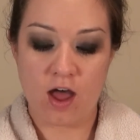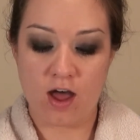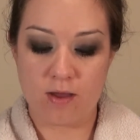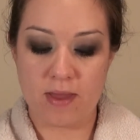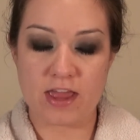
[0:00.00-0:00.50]

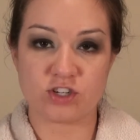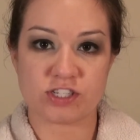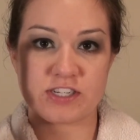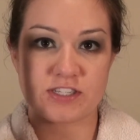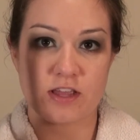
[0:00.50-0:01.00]
and
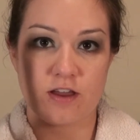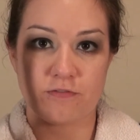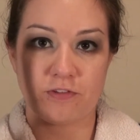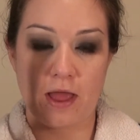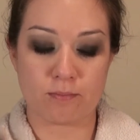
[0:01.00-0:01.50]
just a
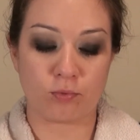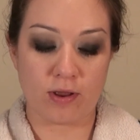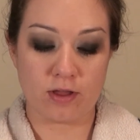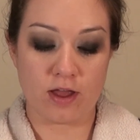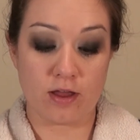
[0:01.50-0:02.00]
flat
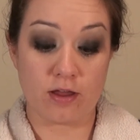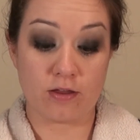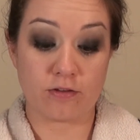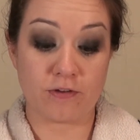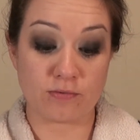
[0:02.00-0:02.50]

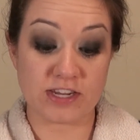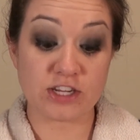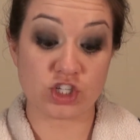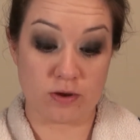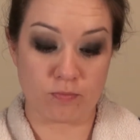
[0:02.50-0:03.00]

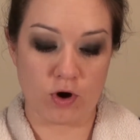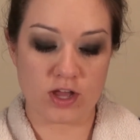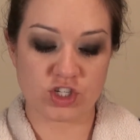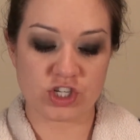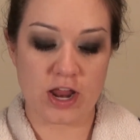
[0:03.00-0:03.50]
foundation
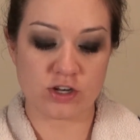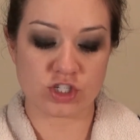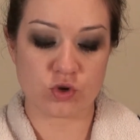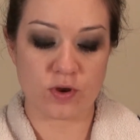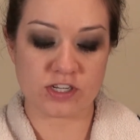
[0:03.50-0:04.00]
brush, and
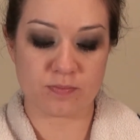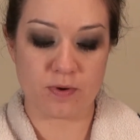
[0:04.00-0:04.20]
just going to